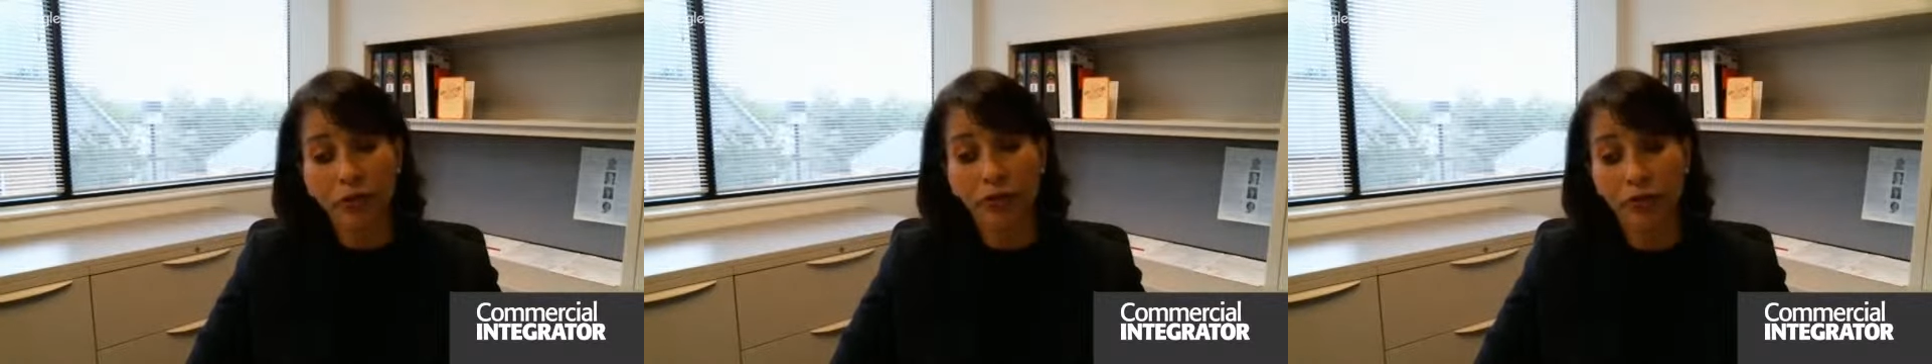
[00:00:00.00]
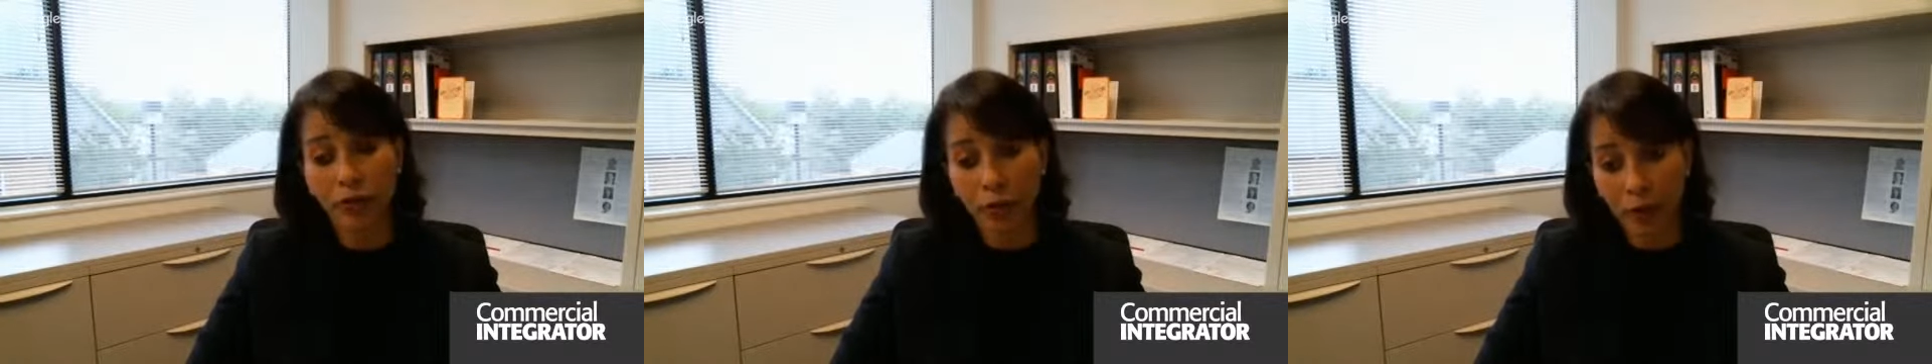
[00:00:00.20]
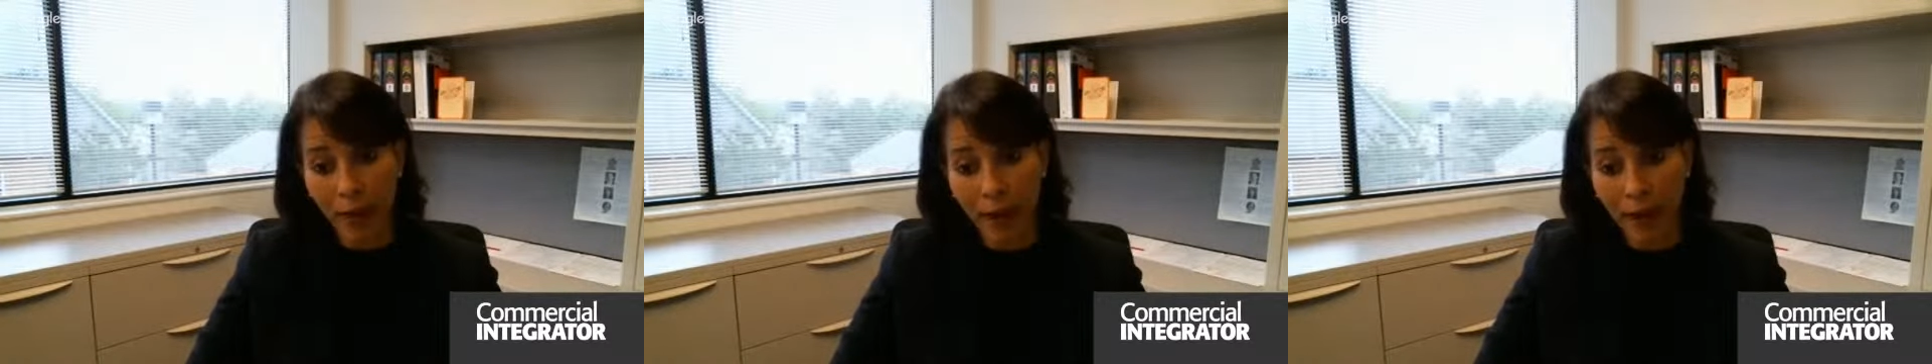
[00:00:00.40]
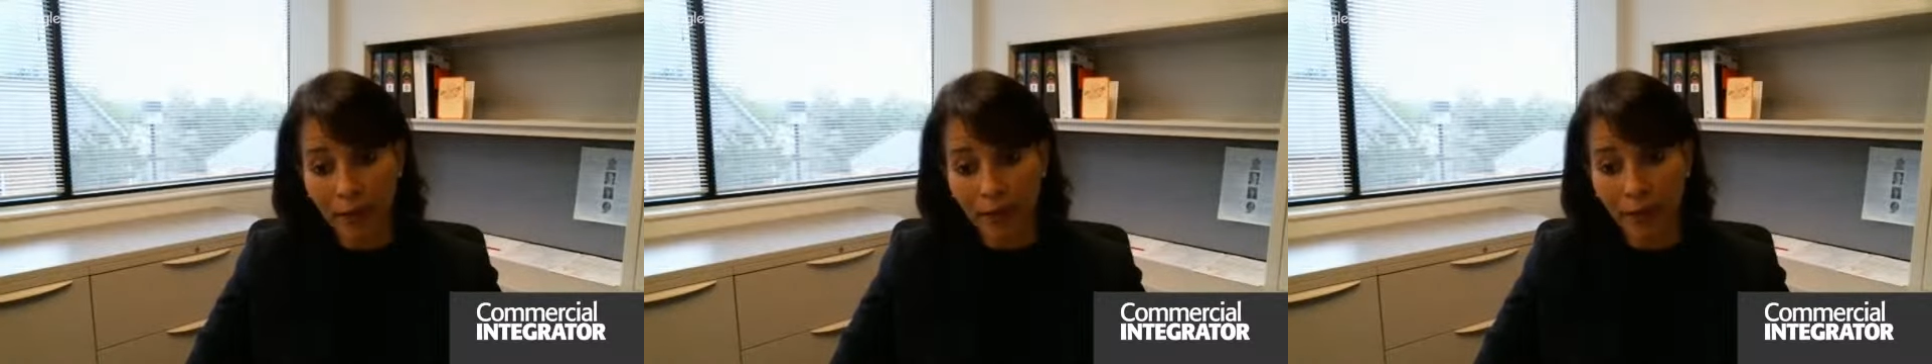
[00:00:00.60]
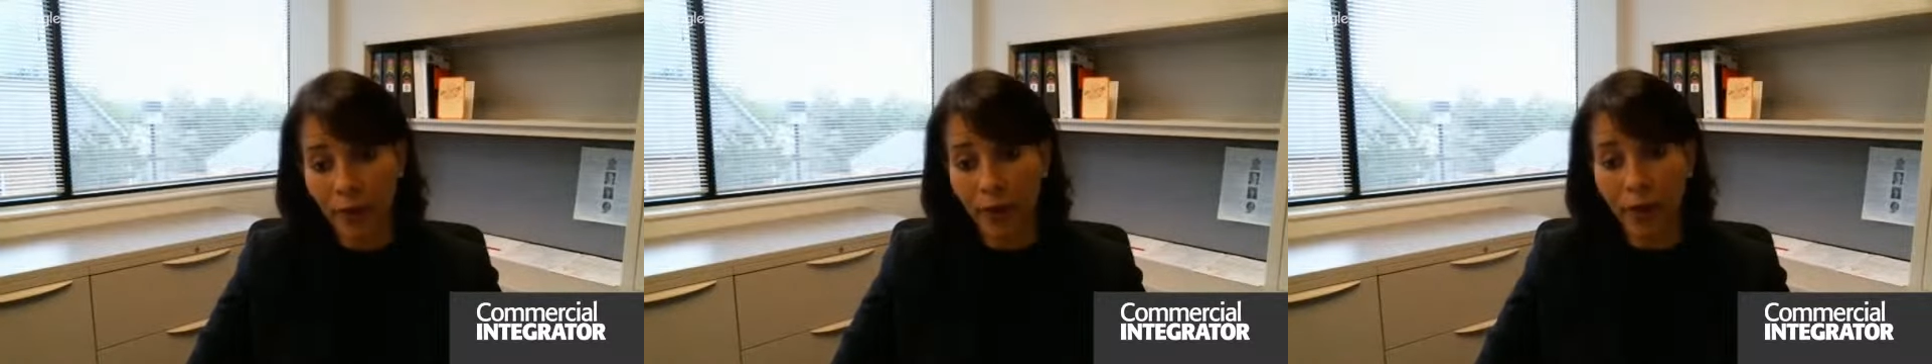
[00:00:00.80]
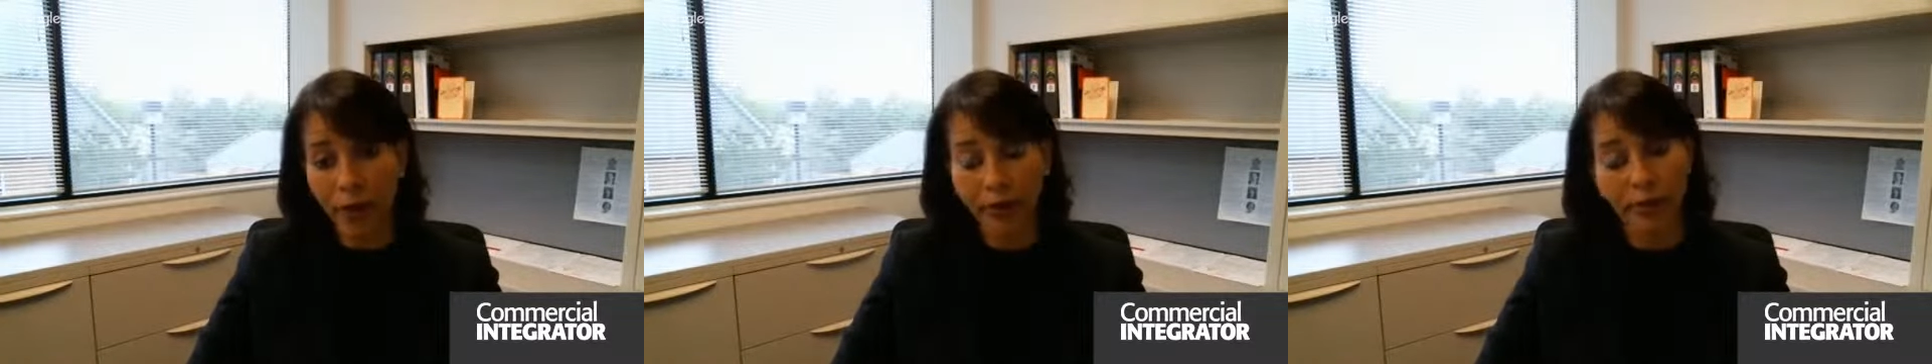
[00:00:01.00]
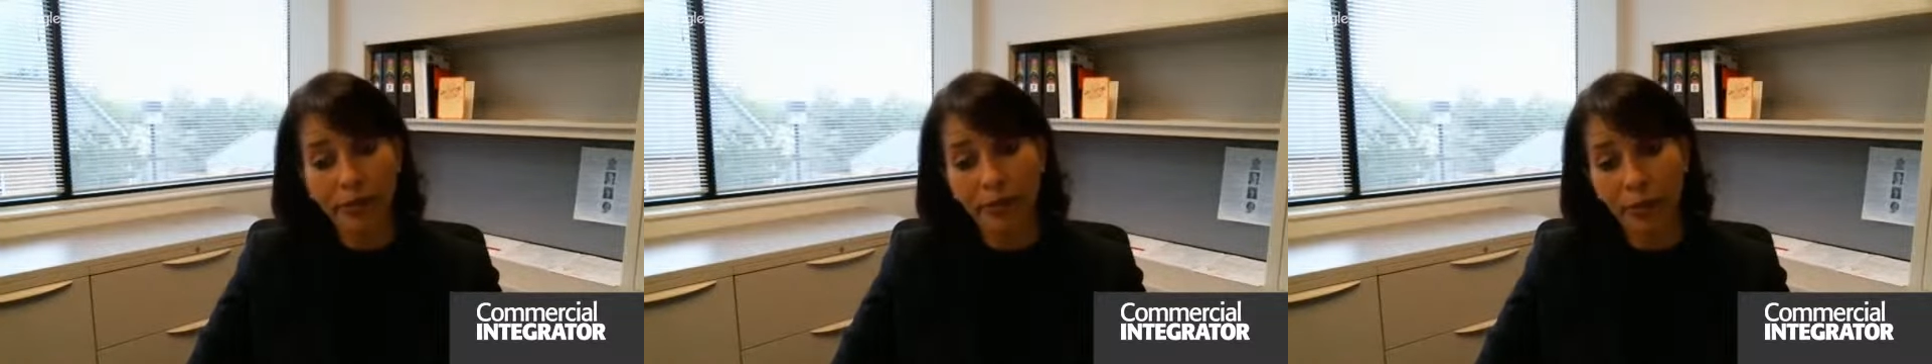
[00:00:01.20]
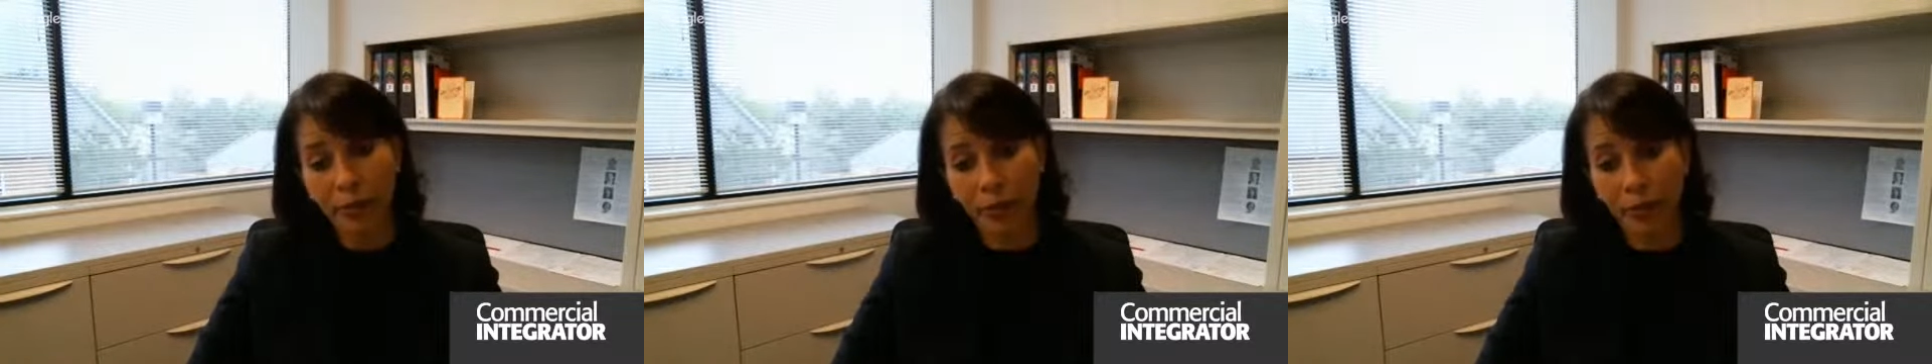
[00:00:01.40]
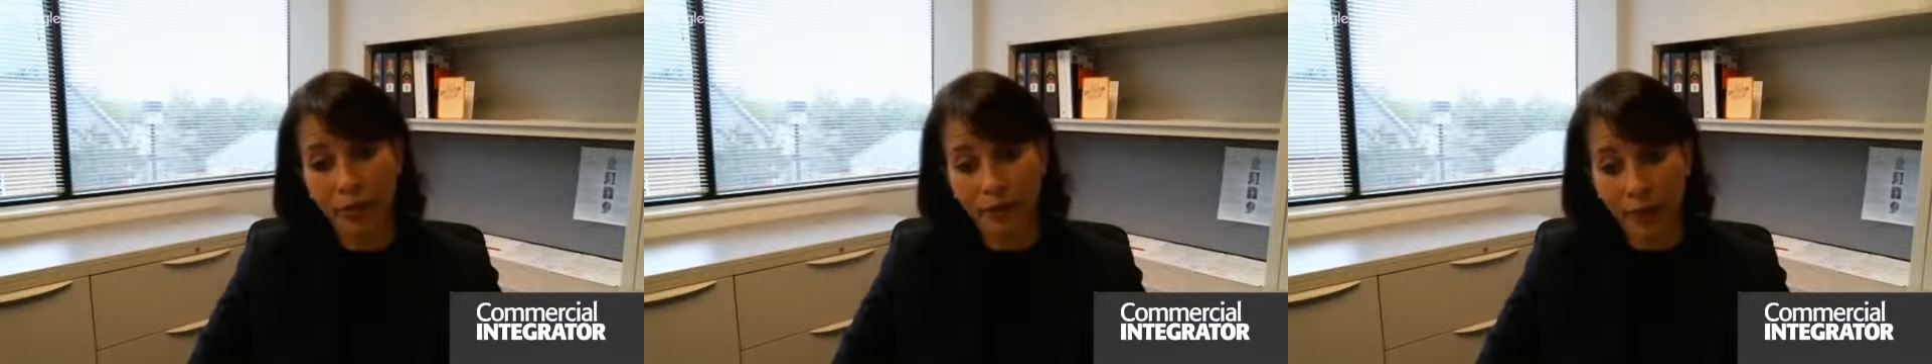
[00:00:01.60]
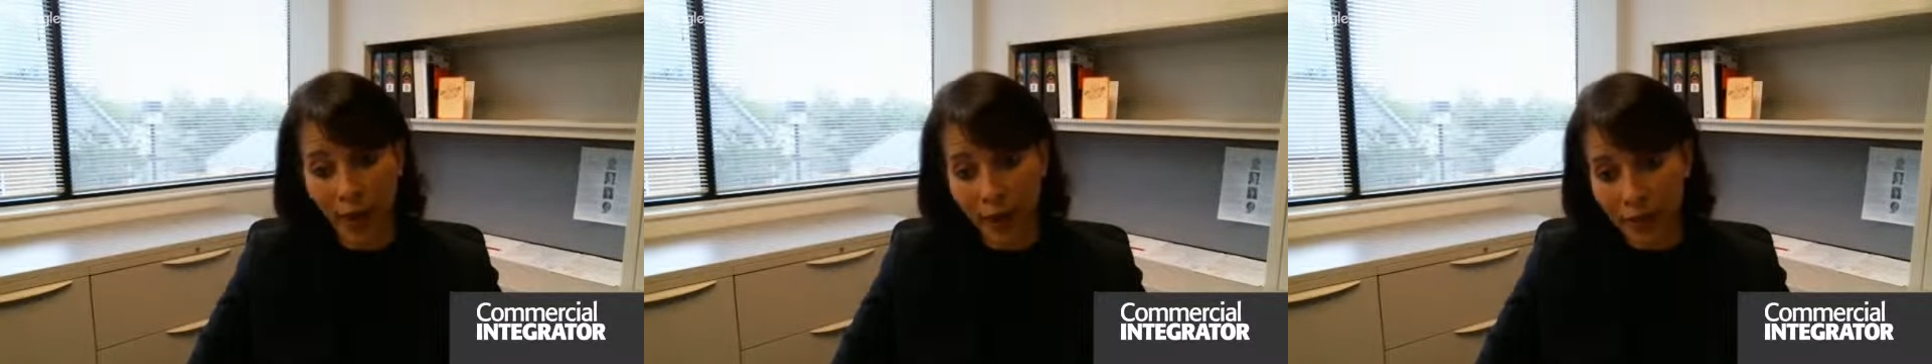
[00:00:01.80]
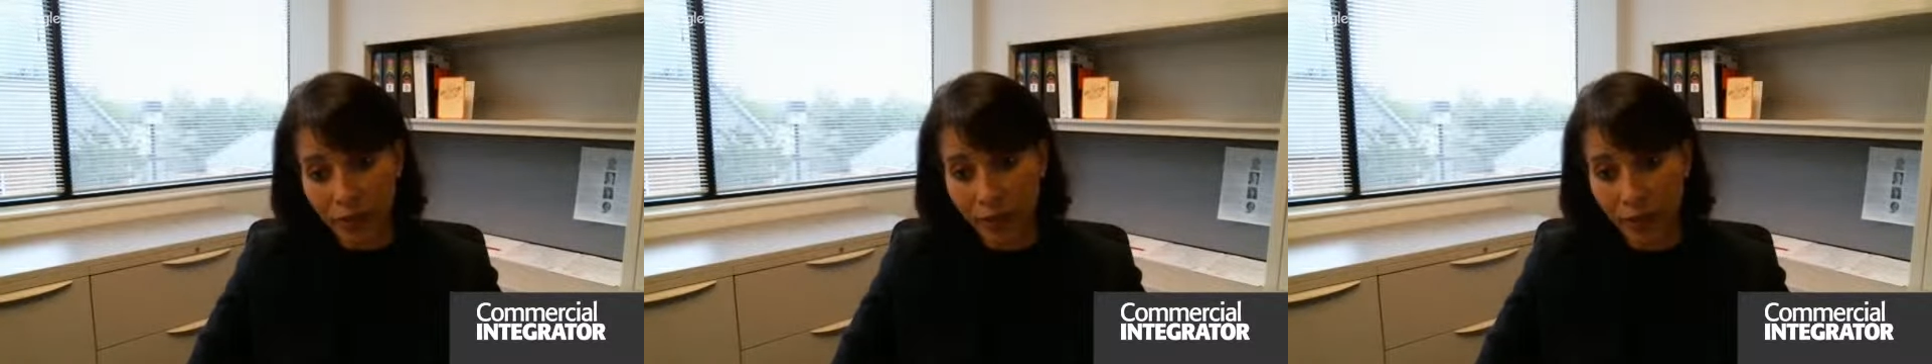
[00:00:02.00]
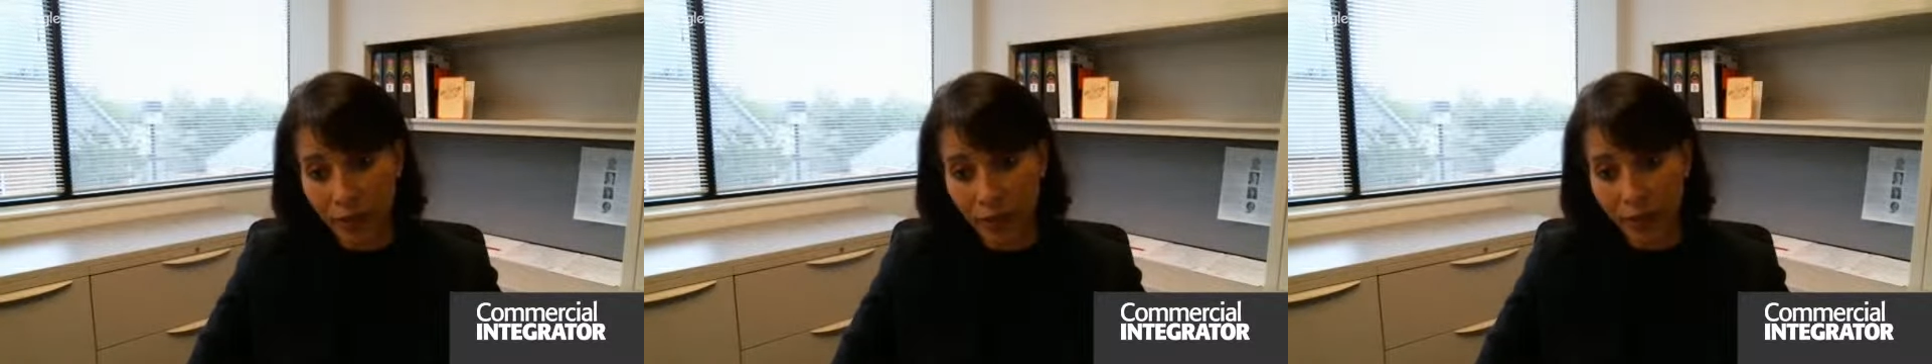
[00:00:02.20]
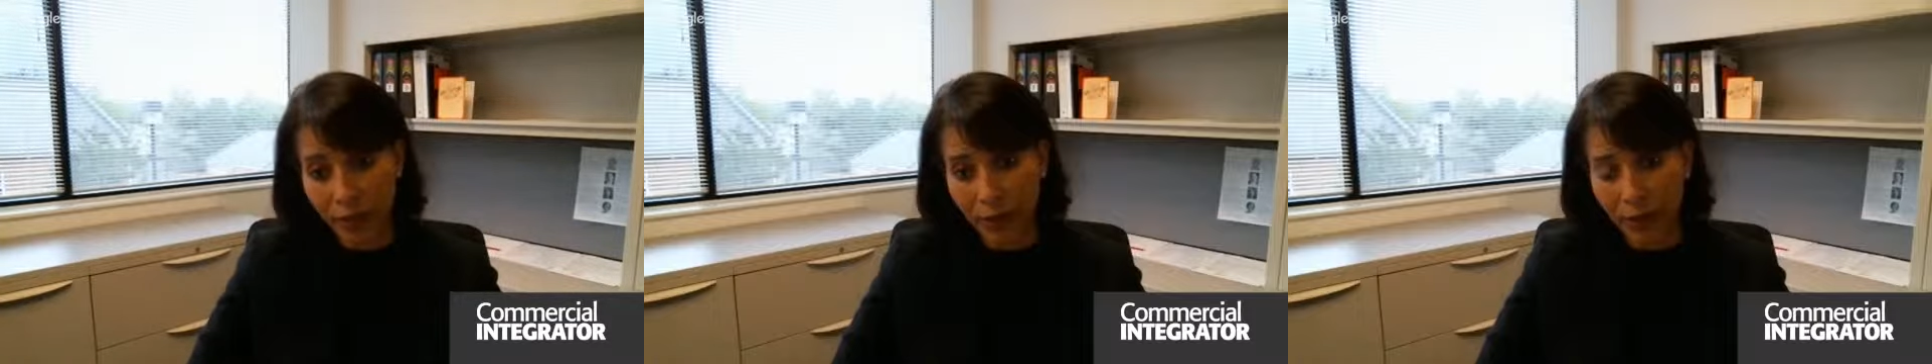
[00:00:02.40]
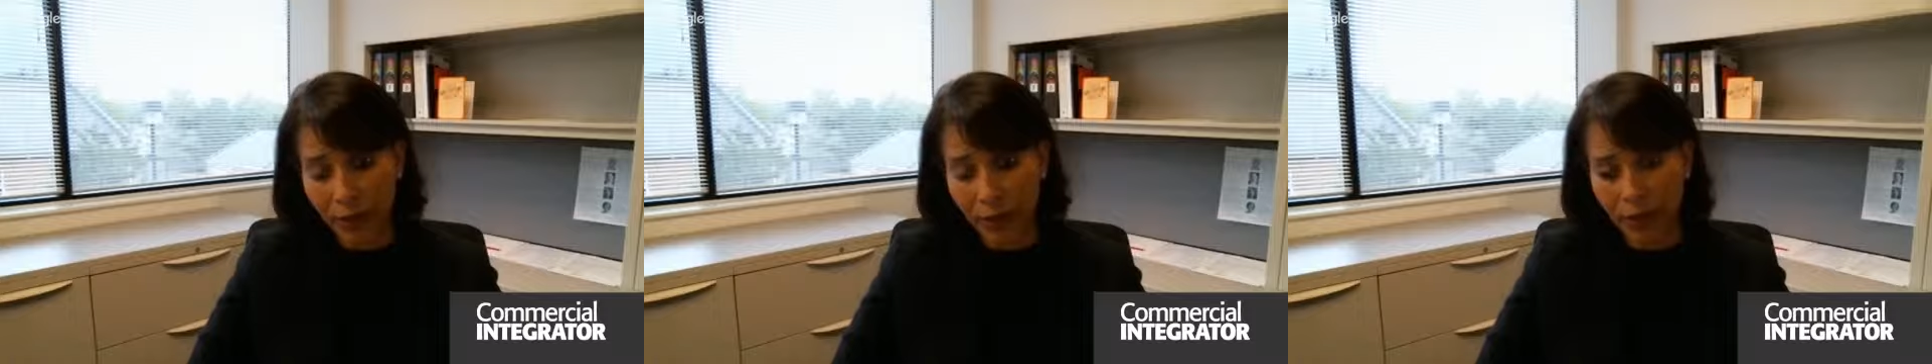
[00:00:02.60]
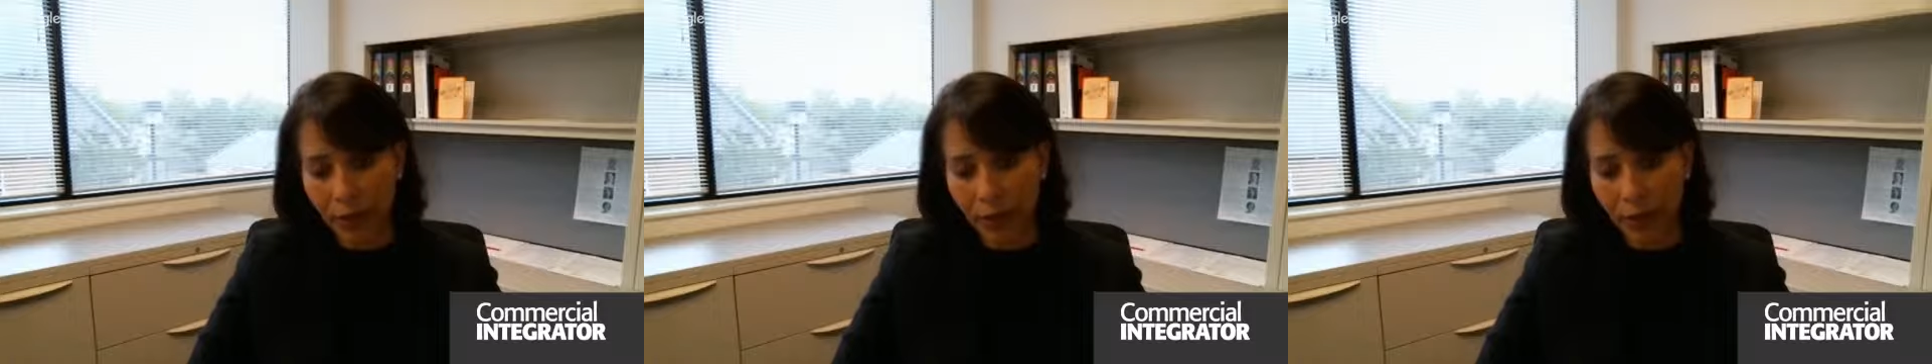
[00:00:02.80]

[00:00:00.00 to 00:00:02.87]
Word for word: format for our exhibitor advisory committee.